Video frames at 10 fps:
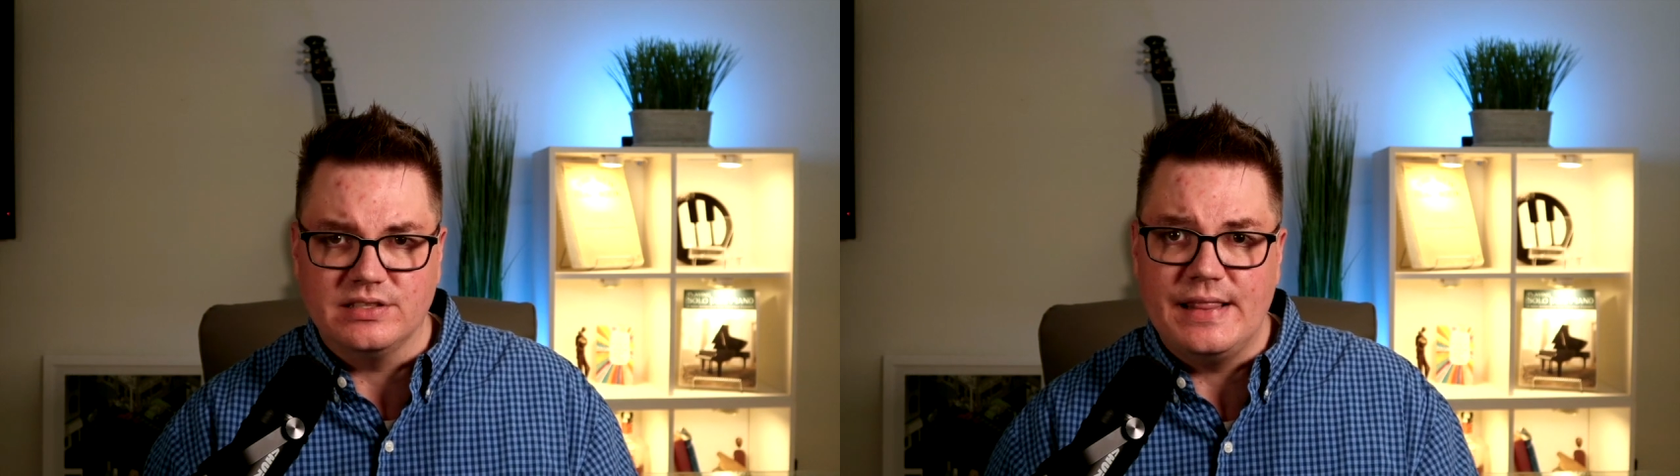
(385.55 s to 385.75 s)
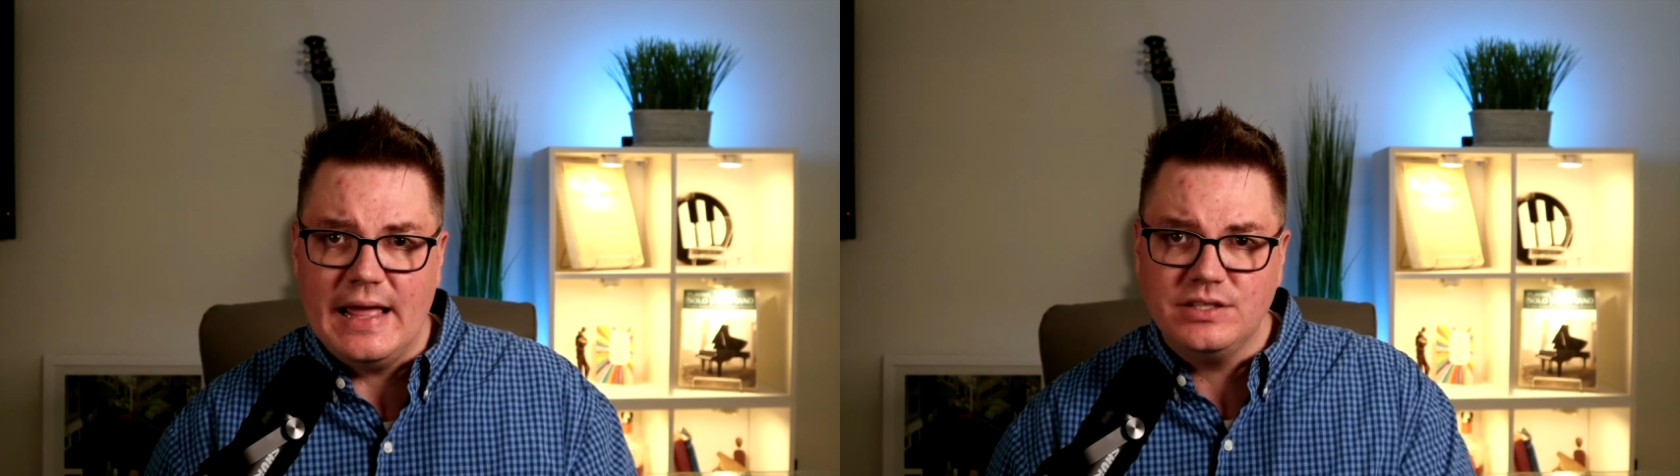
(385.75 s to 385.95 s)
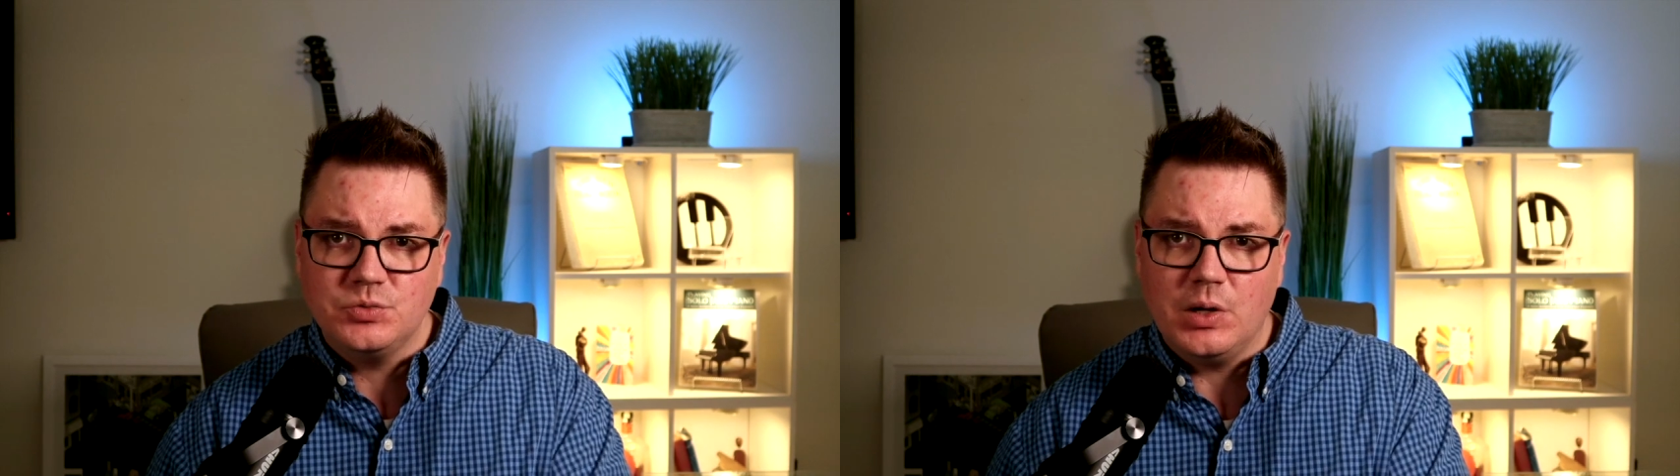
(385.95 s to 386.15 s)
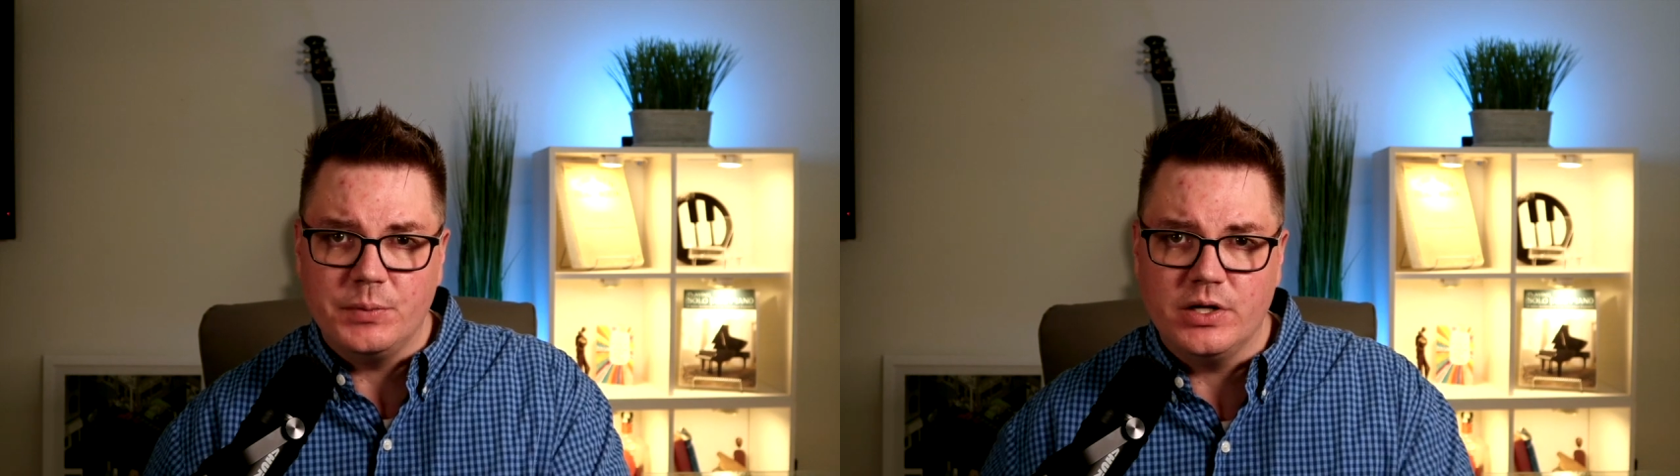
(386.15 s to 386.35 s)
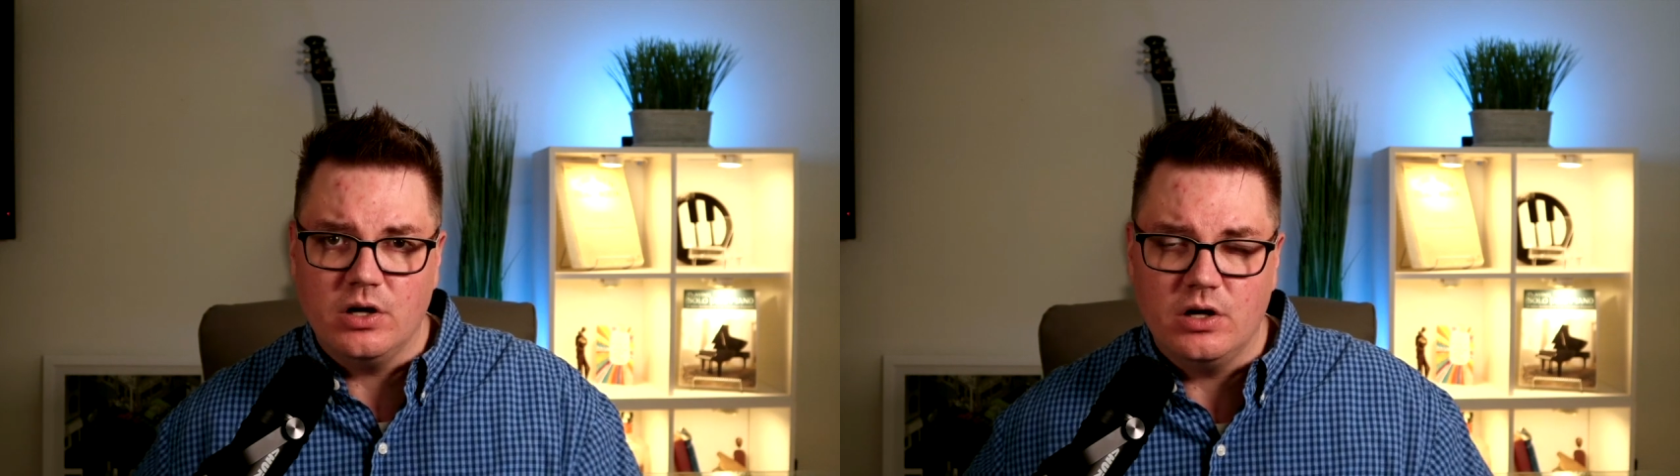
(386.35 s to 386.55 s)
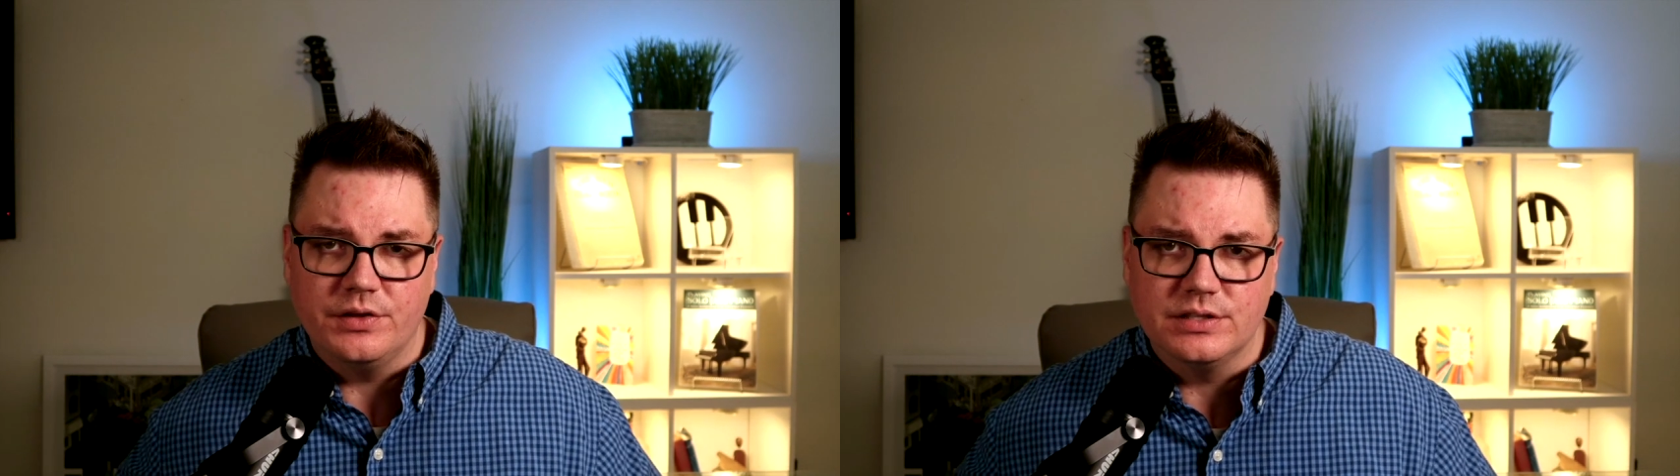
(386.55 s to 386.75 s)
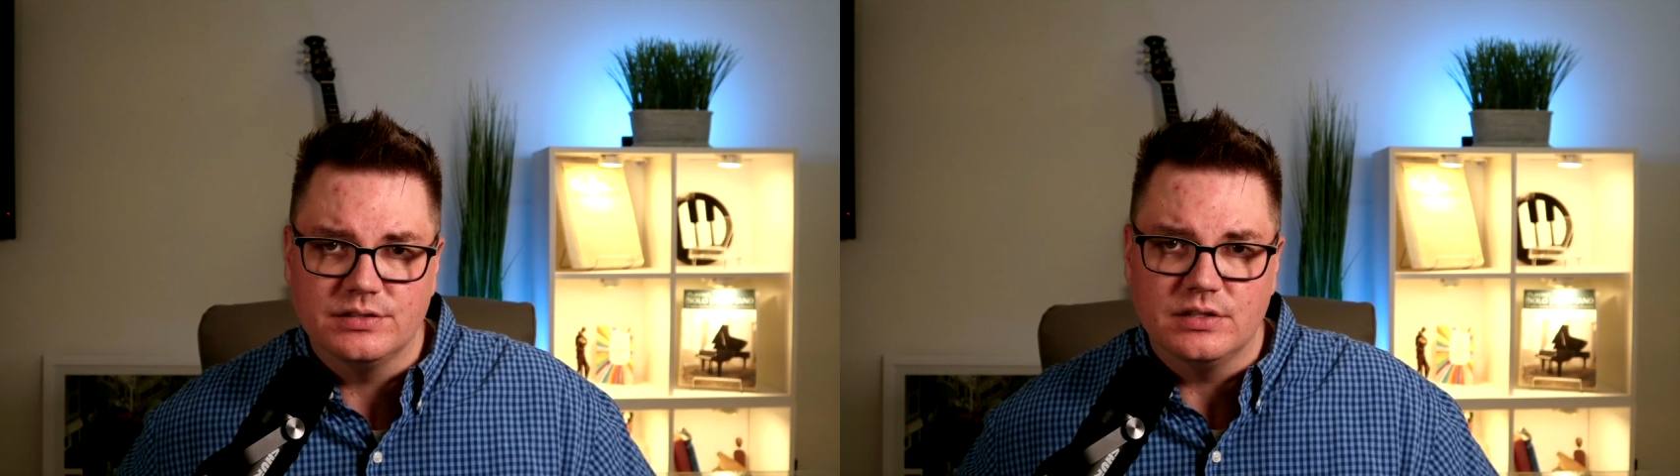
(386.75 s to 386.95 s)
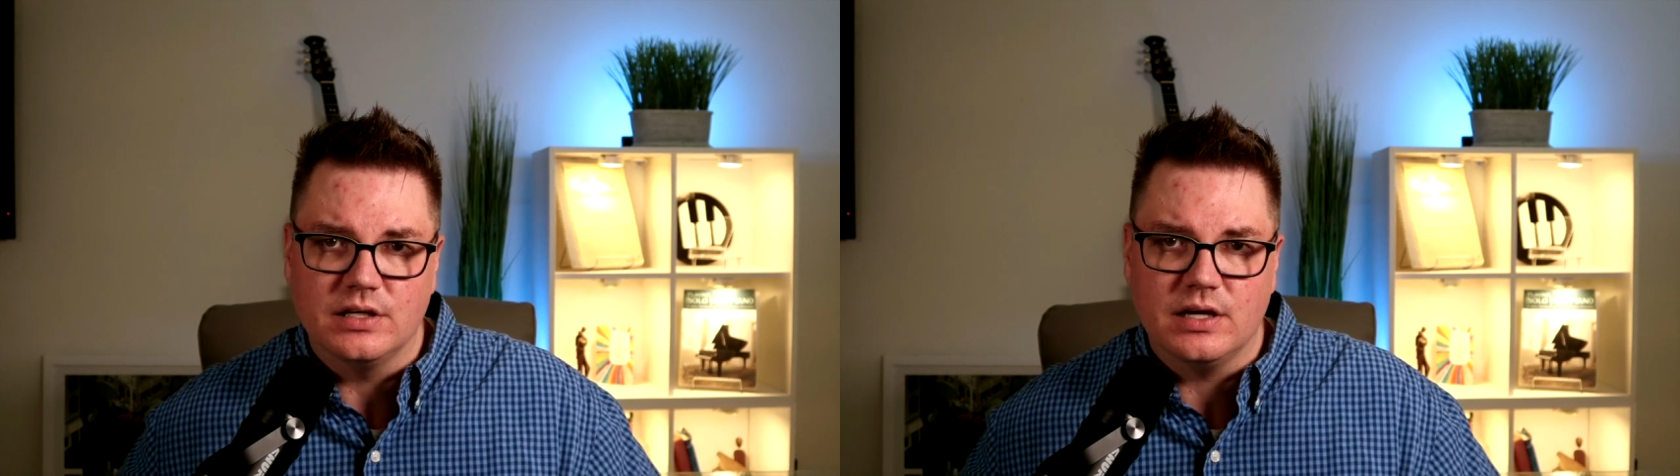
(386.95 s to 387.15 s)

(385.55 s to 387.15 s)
and that's why we call this a